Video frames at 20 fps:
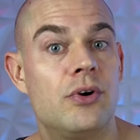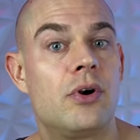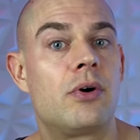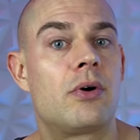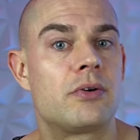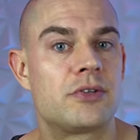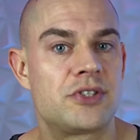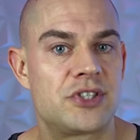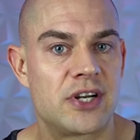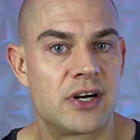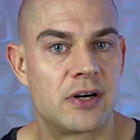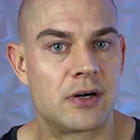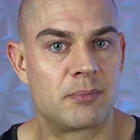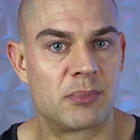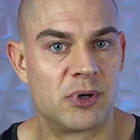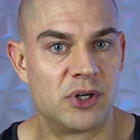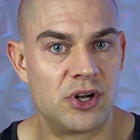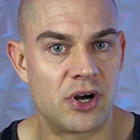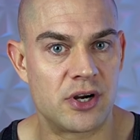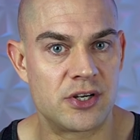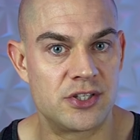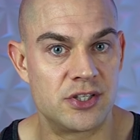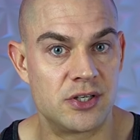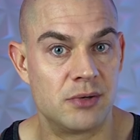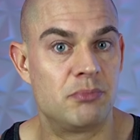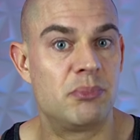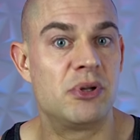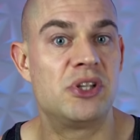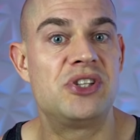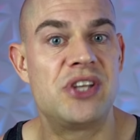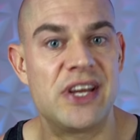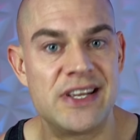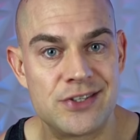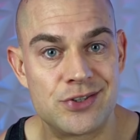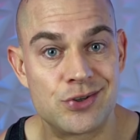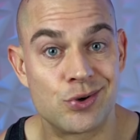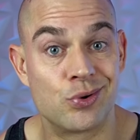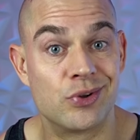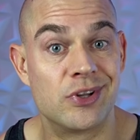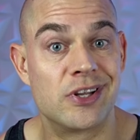neurosteroid production
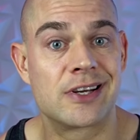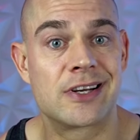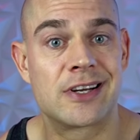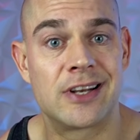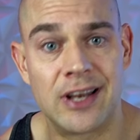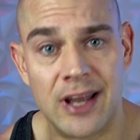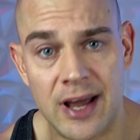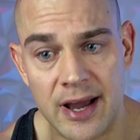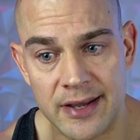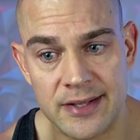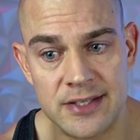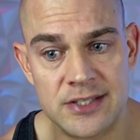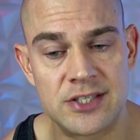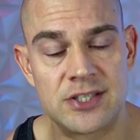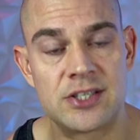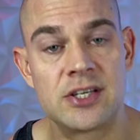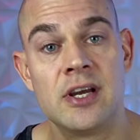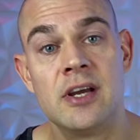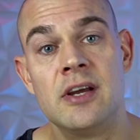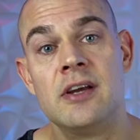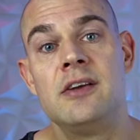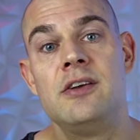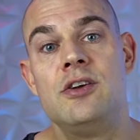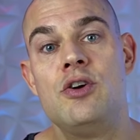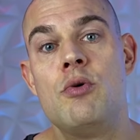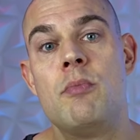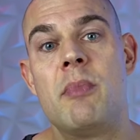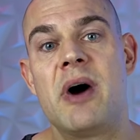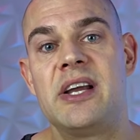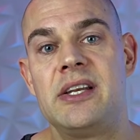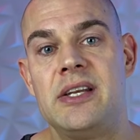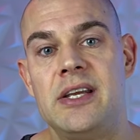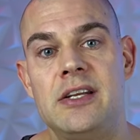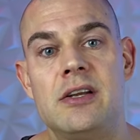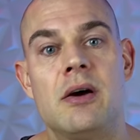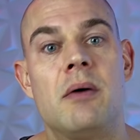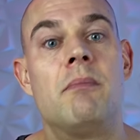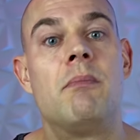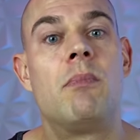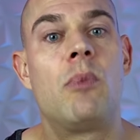potential declines, you might need
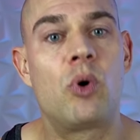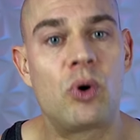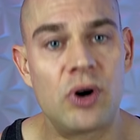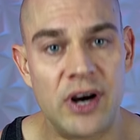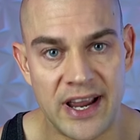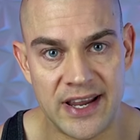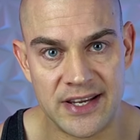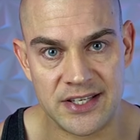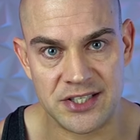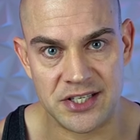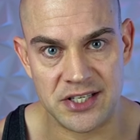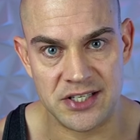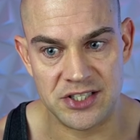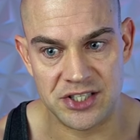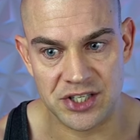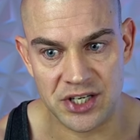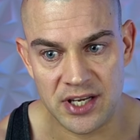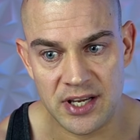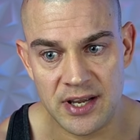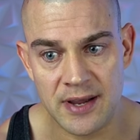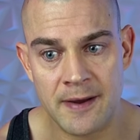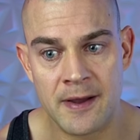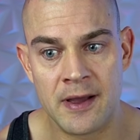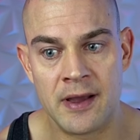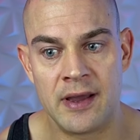more ACG,